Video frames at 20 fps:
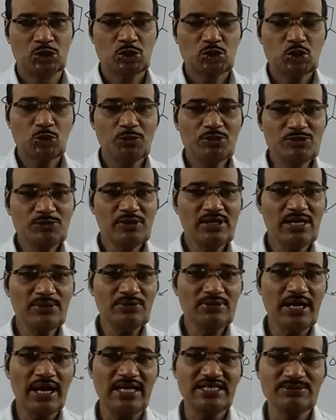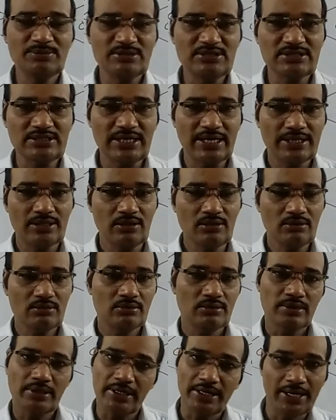So which will have the highest basic atom?
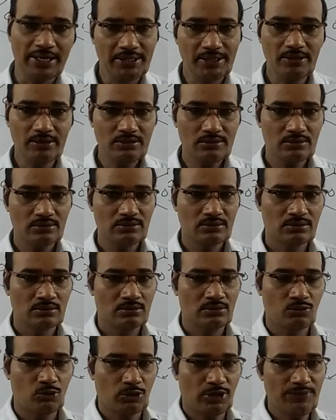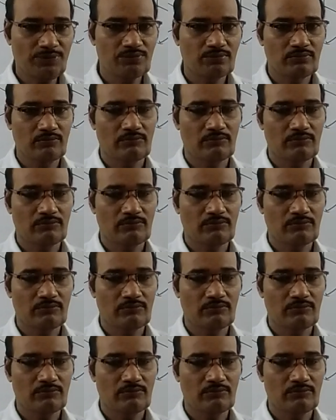Aniline. Okay.